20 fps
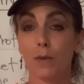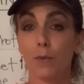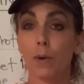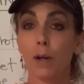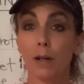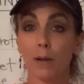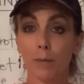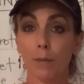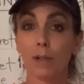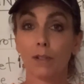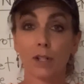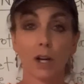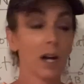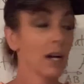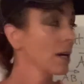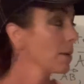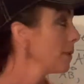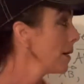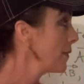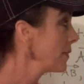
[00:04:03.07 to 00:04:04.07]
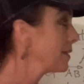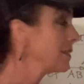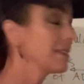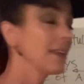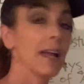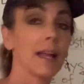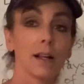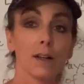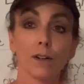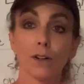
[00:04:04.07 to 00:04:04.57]
We talk about these
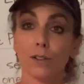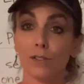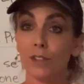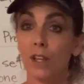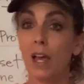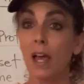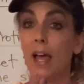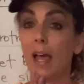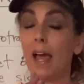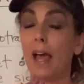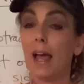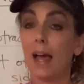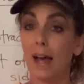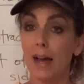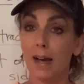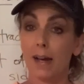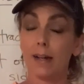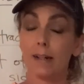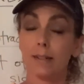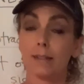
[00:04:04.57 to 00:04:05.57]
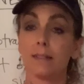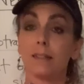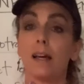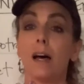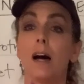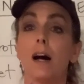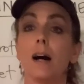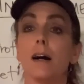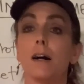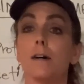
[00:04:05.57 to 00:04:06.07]
angles as
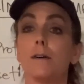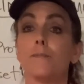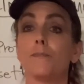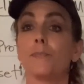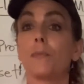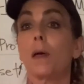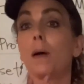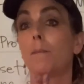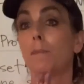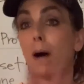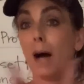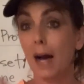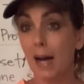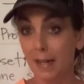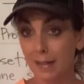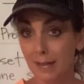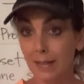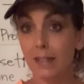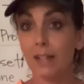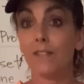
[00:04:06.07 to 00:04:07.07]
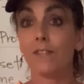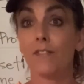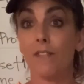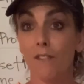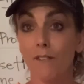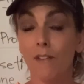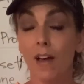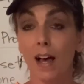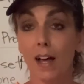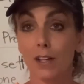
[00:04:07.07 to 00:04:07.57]
positive
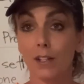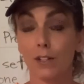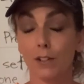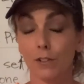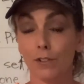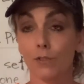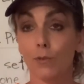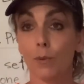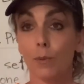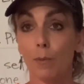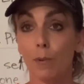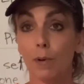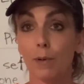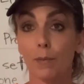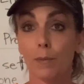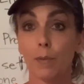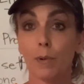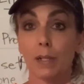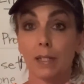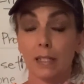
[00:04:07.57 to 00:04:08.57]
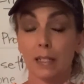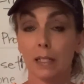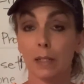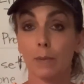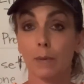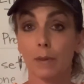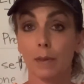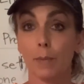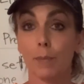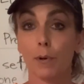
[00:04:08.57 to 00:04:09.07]
values when we're dealing
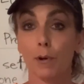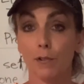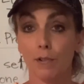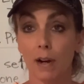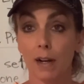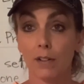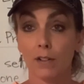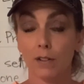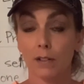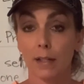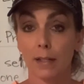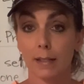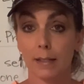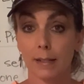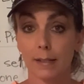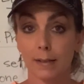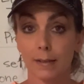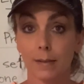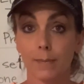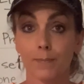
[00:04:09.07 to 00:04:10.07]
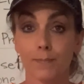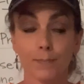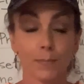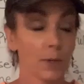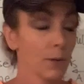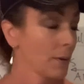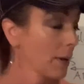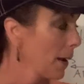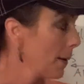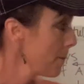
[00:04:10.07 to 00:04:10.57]
with the protractor like this,
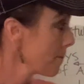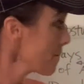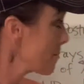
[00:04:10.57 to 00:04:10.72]
okay?